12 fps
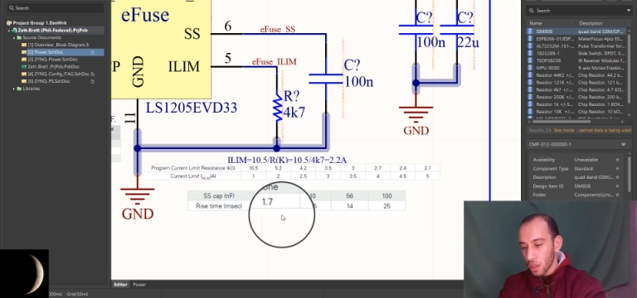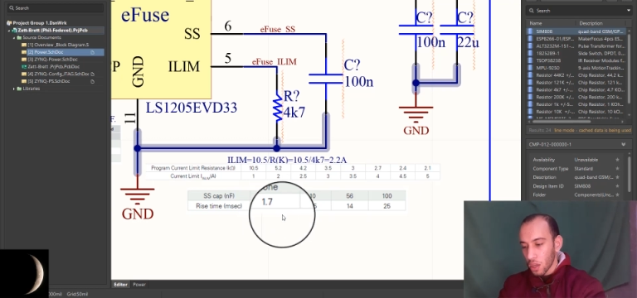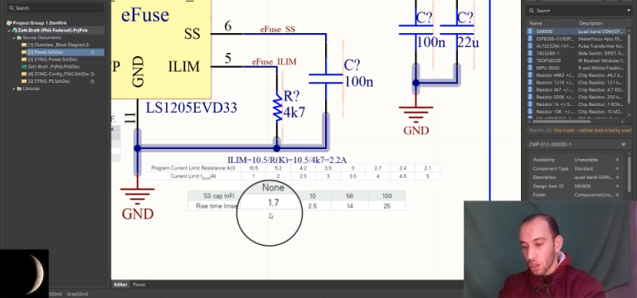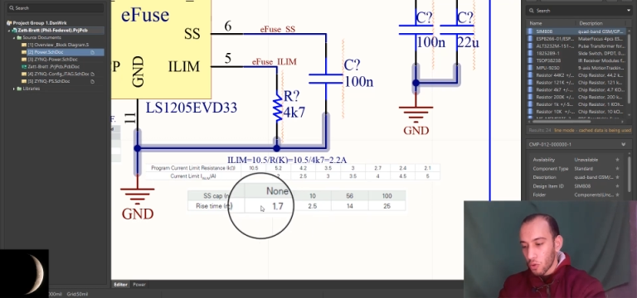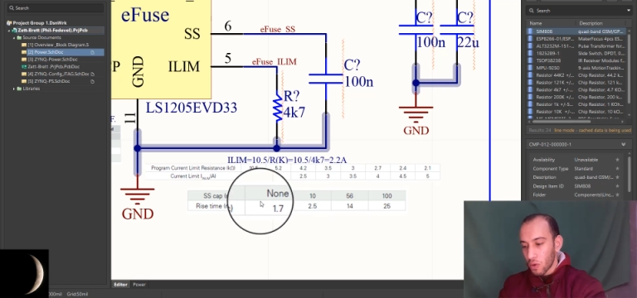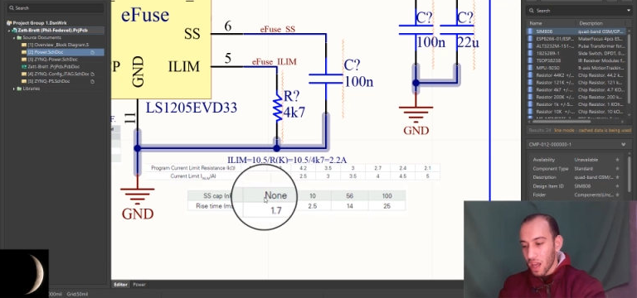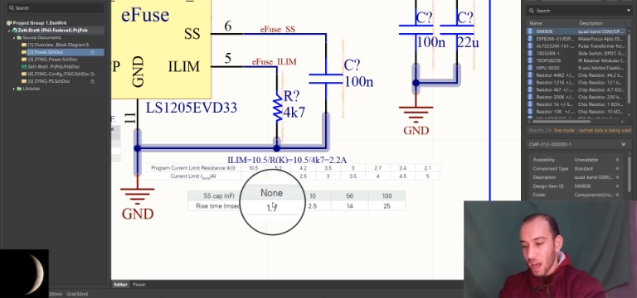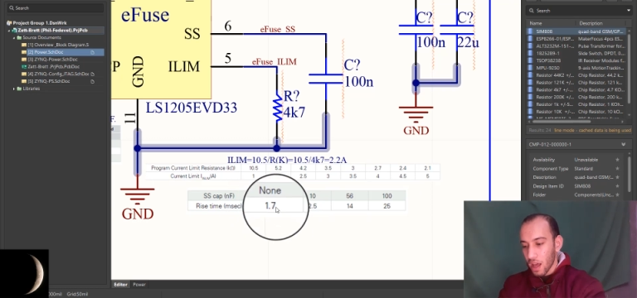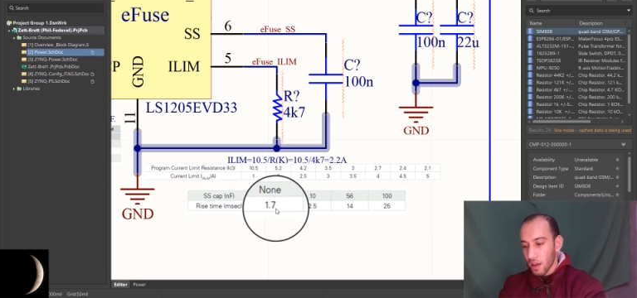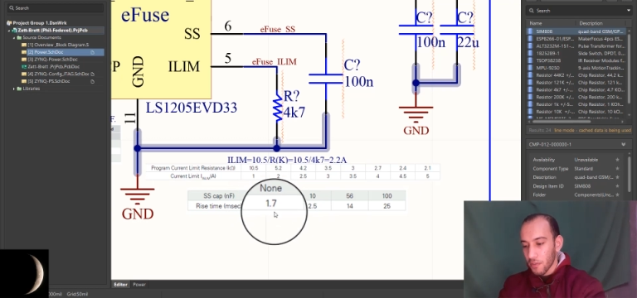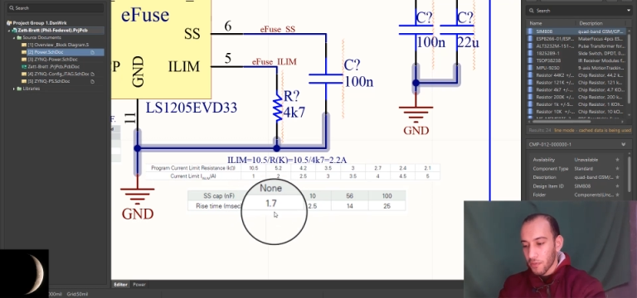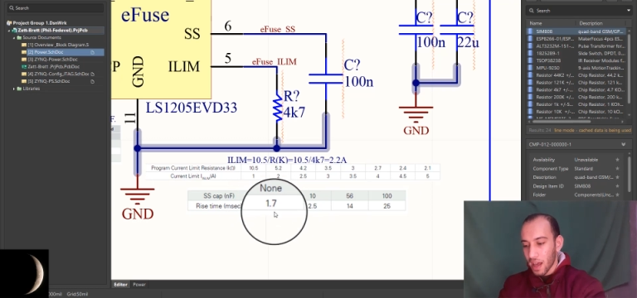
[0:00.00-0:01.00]
you will
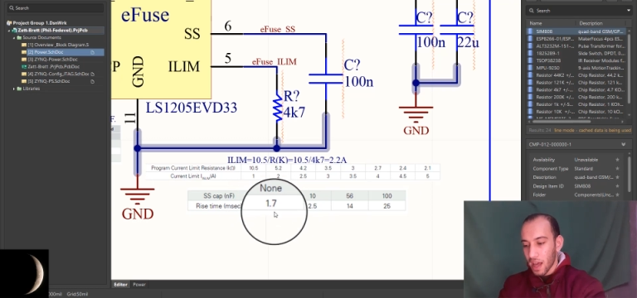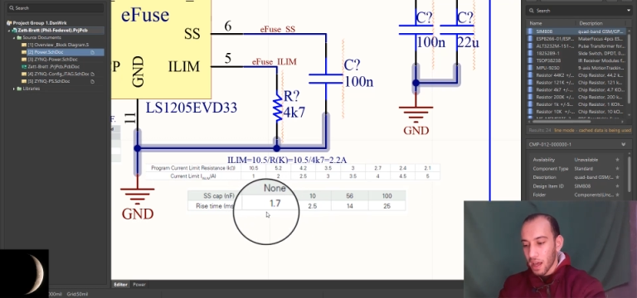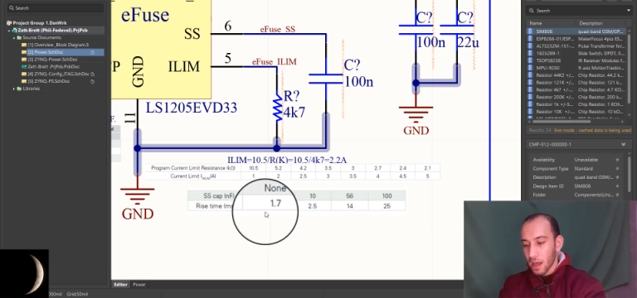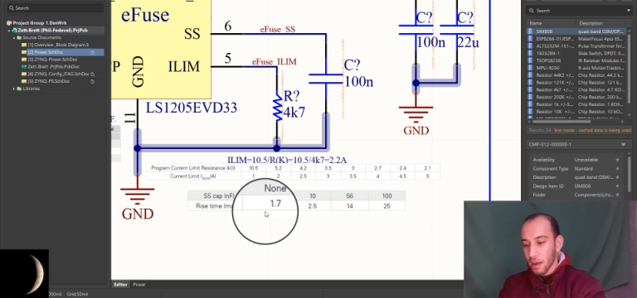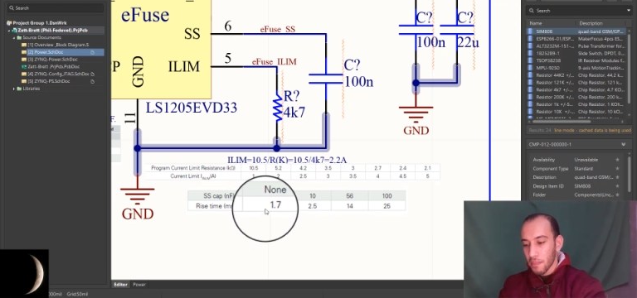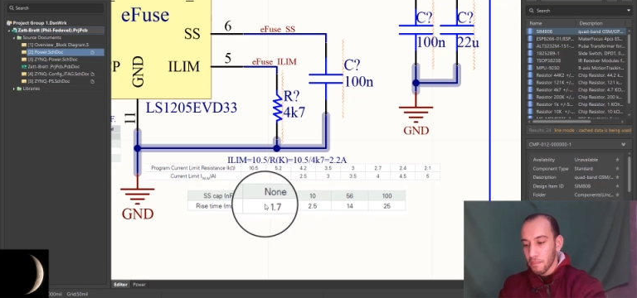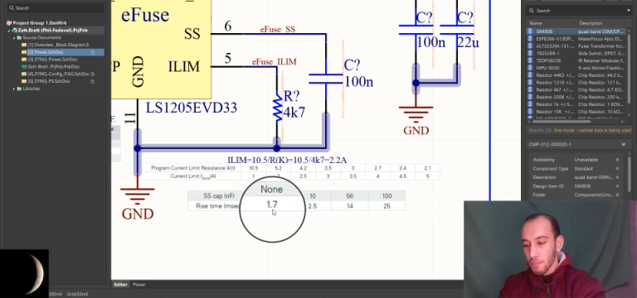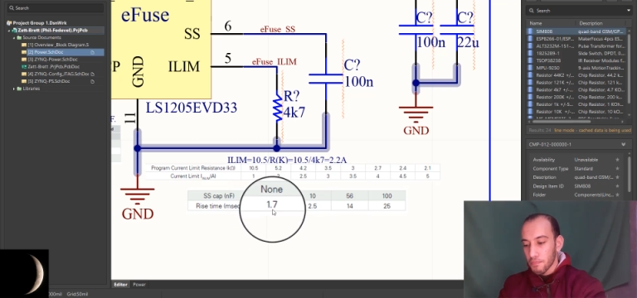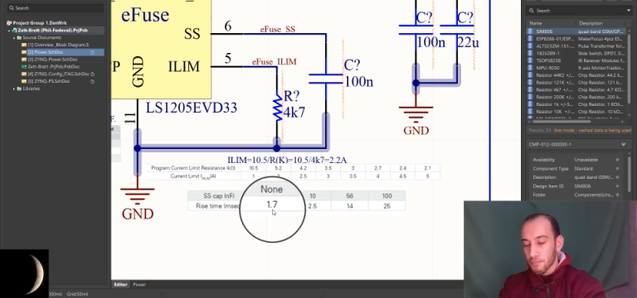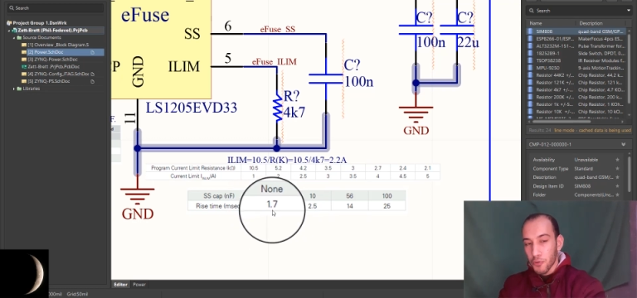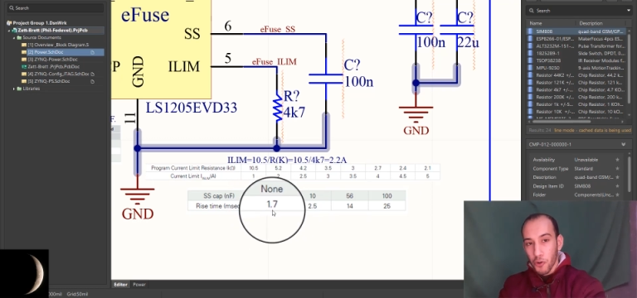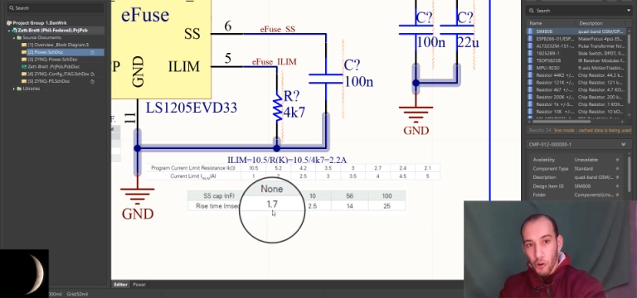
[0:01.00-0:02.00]
have a
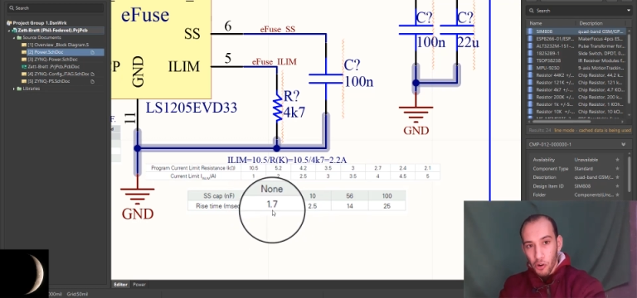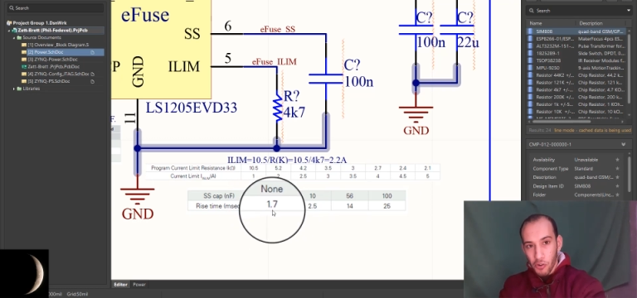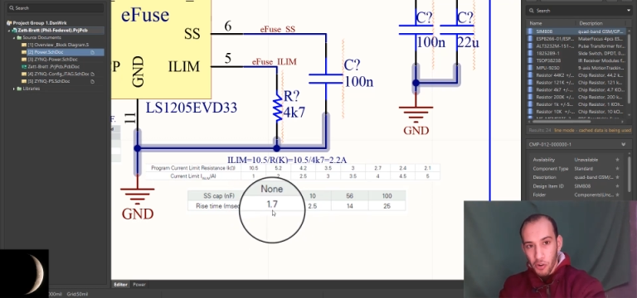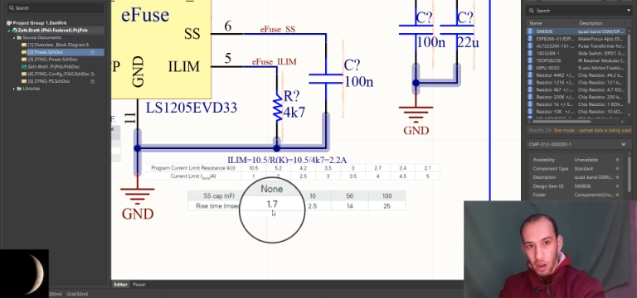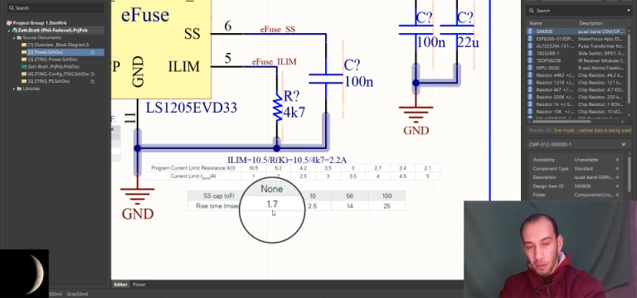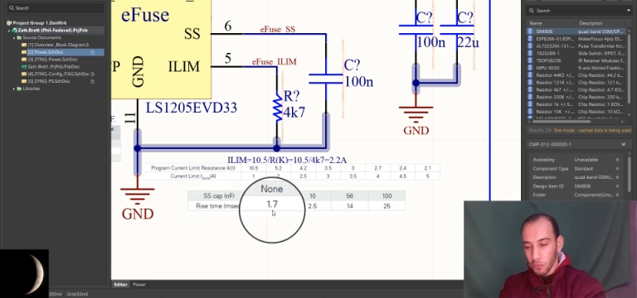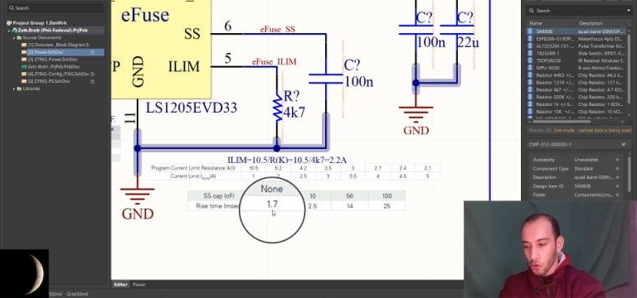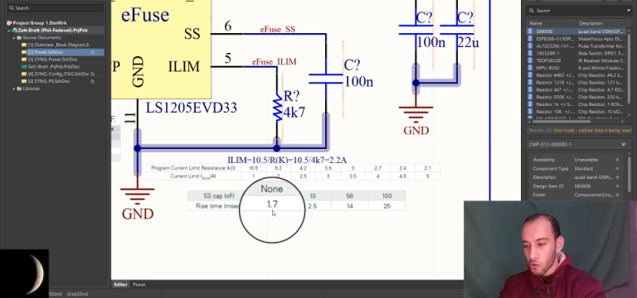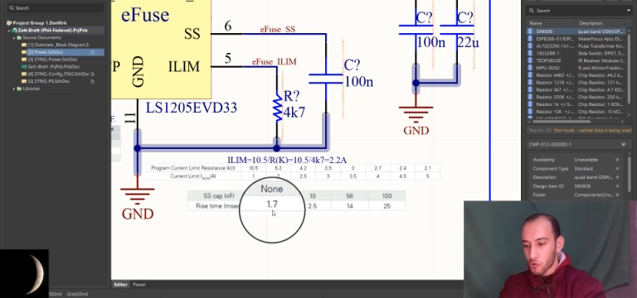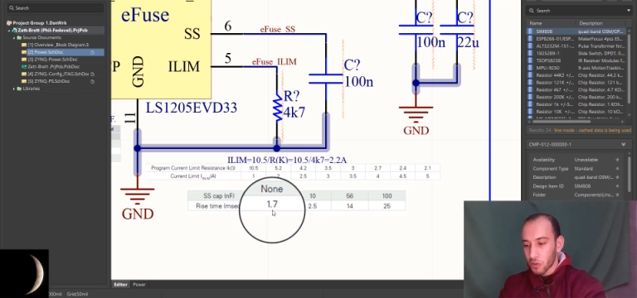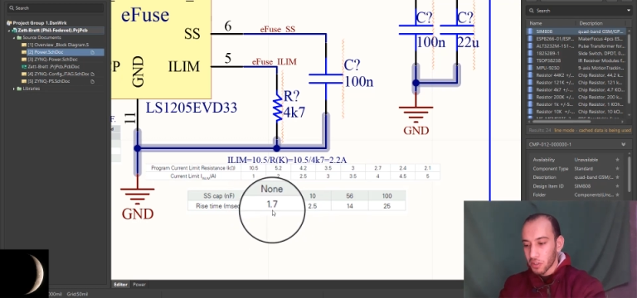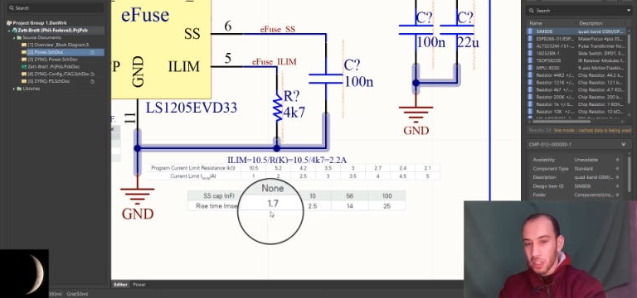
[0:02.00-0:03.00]
programmed
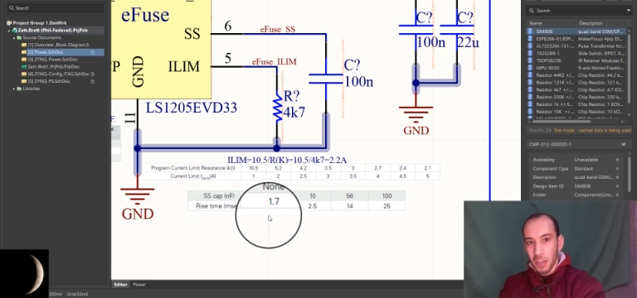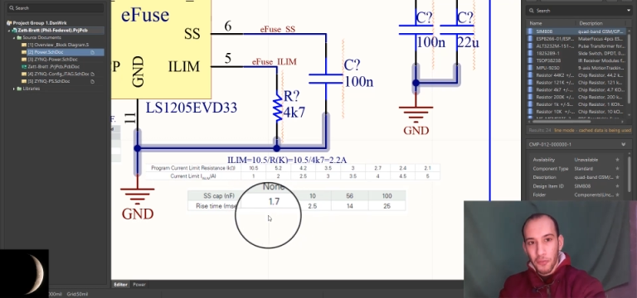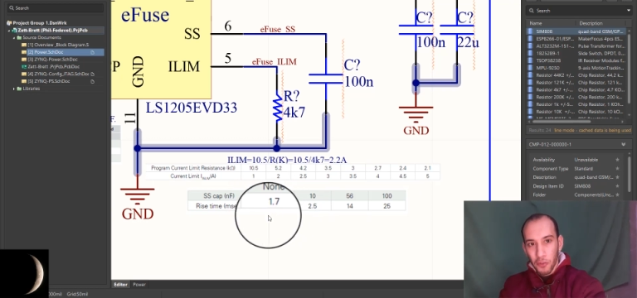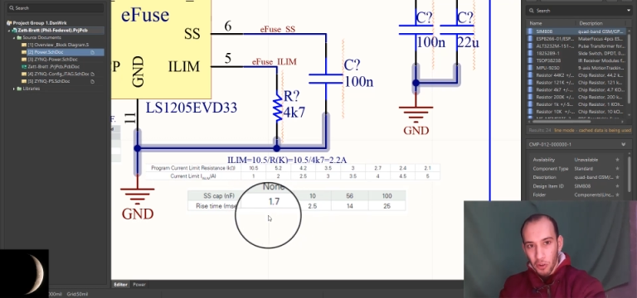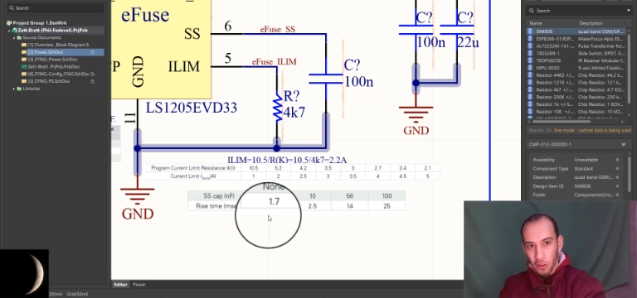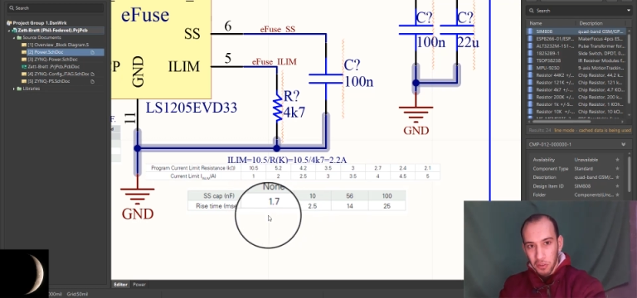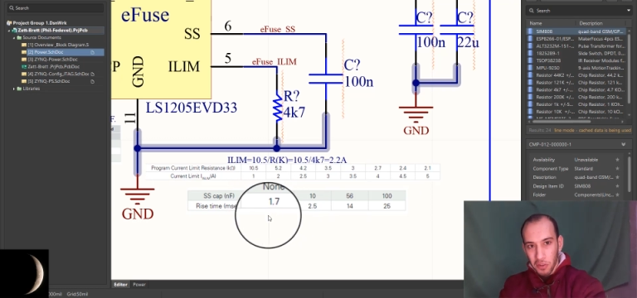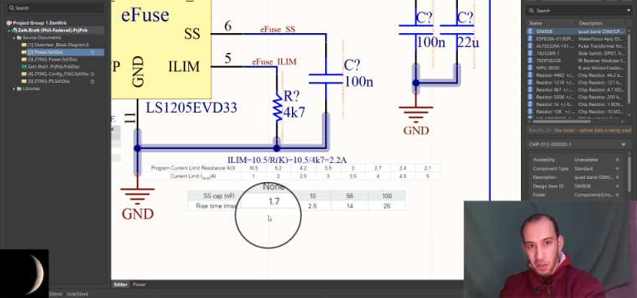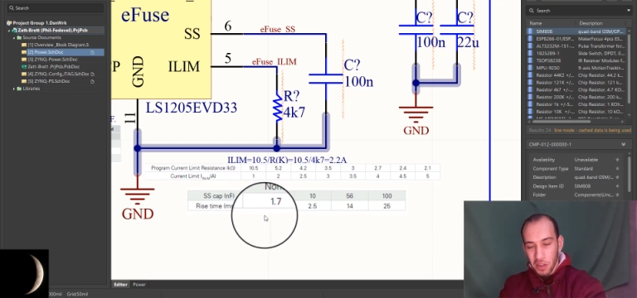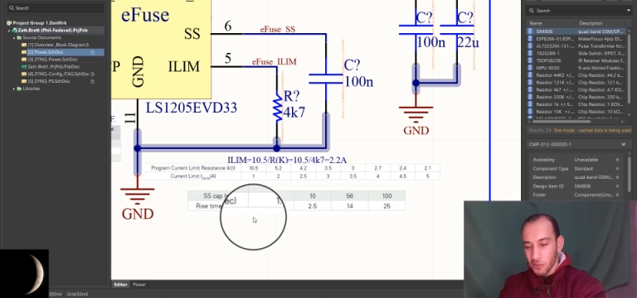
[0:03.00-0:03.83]
or default